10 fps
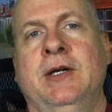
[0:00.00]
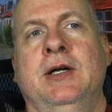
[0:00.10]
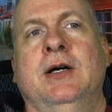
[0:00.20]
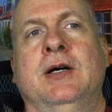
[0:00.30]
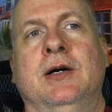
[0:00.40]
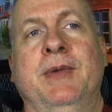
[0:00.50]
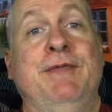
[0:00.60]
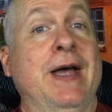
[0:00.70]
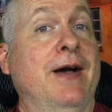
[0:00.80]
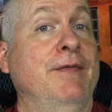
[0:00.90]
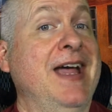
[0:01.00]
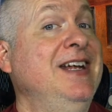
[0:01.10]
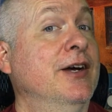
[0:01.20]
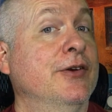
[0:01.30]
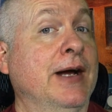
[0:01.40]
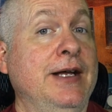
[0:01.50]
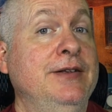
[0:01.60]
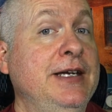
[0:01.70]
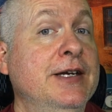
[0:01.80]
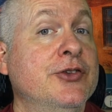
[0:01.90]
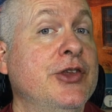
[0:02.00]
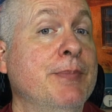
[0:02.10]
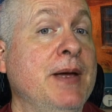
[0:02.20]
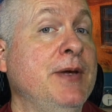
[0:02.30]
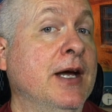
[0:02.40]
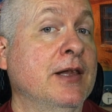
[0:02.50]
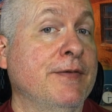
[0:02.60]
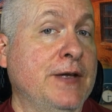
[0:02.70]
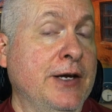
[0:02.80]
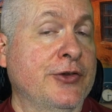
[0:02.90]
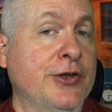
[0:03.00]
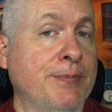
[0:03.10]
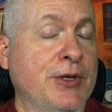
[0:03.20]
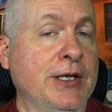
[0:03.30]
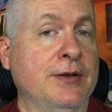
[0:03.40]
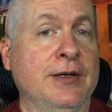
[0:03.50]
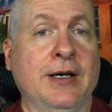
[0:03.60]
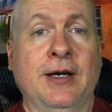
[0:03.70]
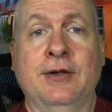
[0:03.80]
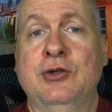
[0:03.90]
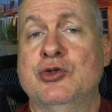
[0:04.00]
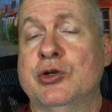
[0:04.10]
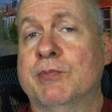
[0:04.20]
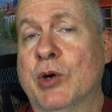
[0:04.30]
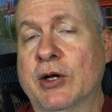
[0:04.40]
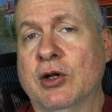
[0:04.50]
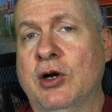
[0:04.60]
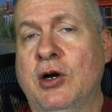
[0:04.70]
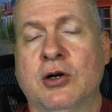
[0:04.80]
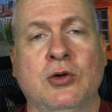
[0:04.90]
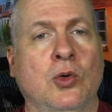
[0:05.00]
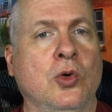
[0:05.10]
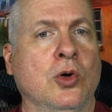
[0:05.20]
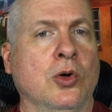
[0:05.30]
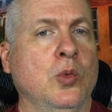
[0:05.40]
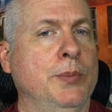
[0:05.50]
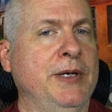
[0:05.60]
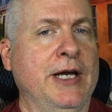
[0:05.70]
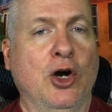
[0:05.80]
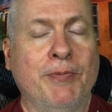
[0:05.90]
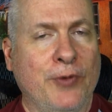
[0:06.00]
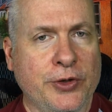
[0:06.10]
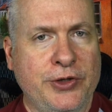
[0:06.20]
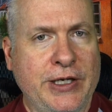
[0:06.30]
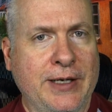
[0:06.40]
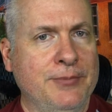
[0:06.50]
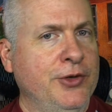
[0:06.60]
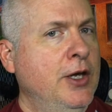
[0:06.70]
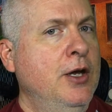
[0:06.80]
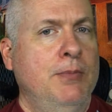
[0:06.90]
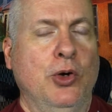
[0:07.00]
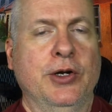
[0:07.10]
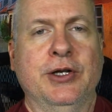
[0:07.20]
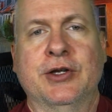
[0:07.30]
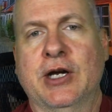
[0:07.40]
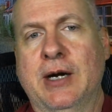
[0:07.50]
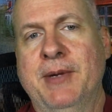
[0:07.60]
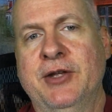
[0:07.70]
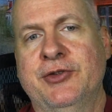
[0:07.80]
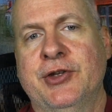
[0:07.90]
If you have any other ideas that maybe I left out something that you should bring along or would be helpful to DMs, put it in the comments.